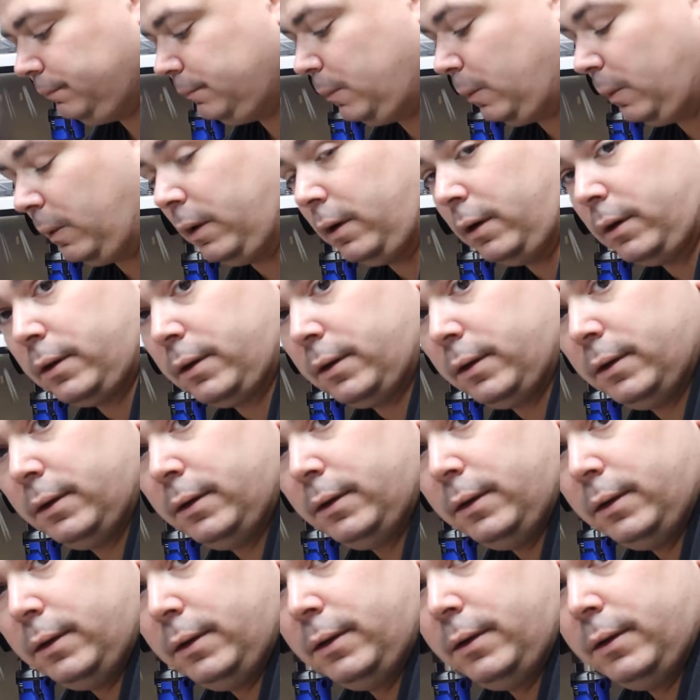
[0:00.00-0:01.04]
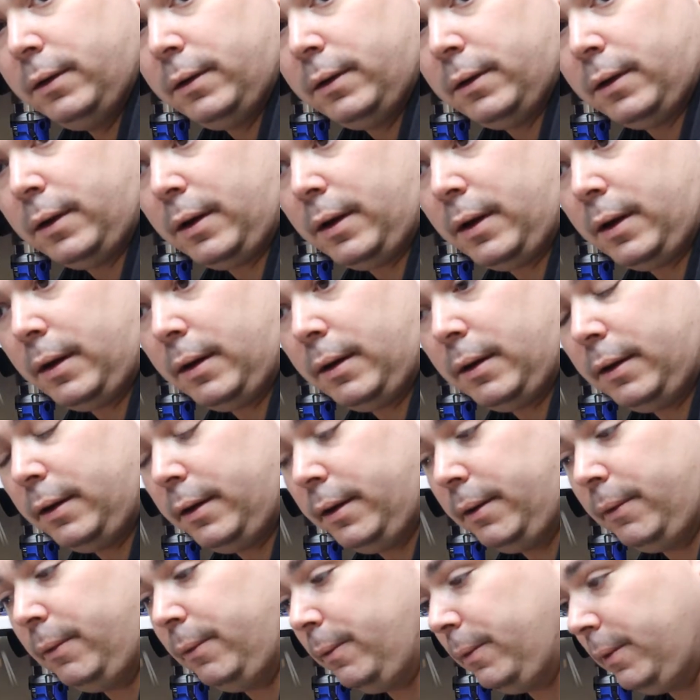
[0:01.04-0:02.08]
work.
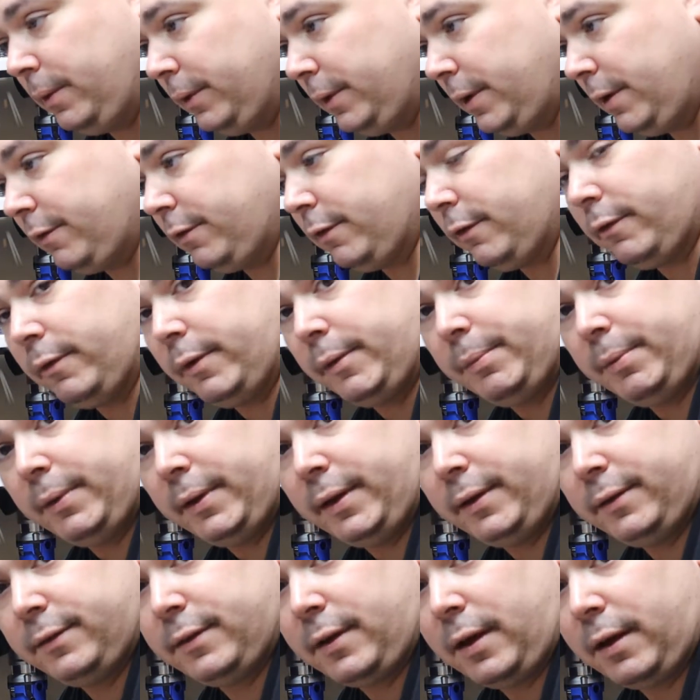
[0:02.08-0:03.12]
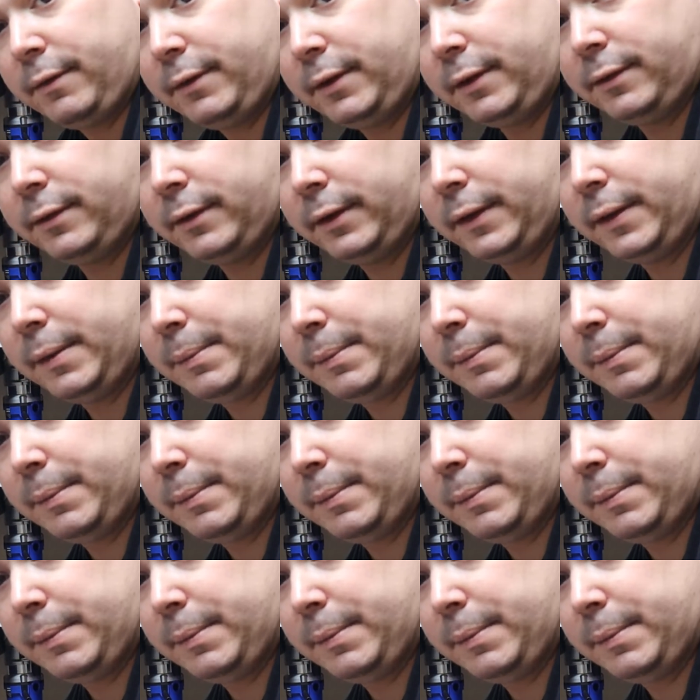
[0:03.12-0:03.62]
It will never replace, obviously,